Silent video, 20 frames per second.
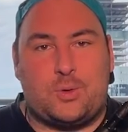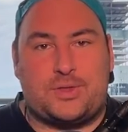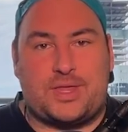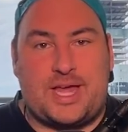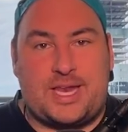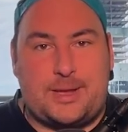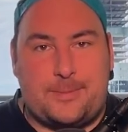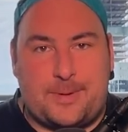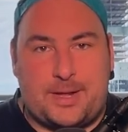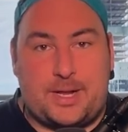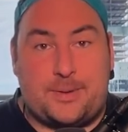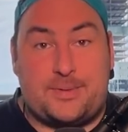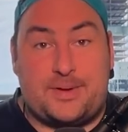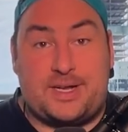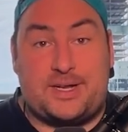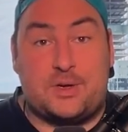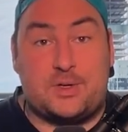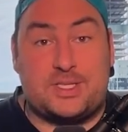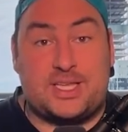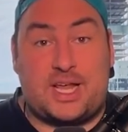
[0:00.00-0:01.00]
with anybody,
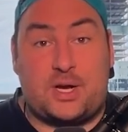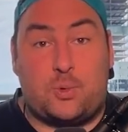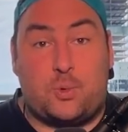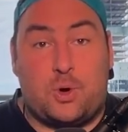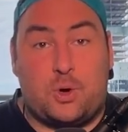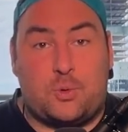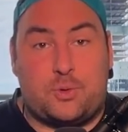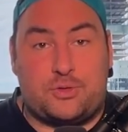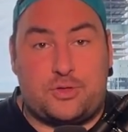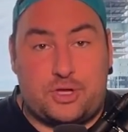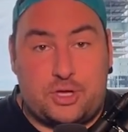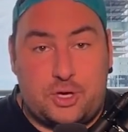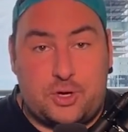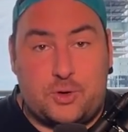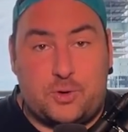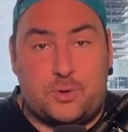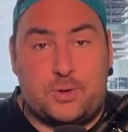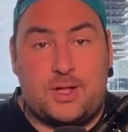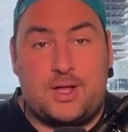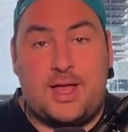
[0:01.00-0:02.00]
but knows how to work with
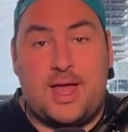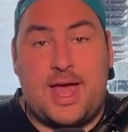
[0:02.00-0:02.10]
you.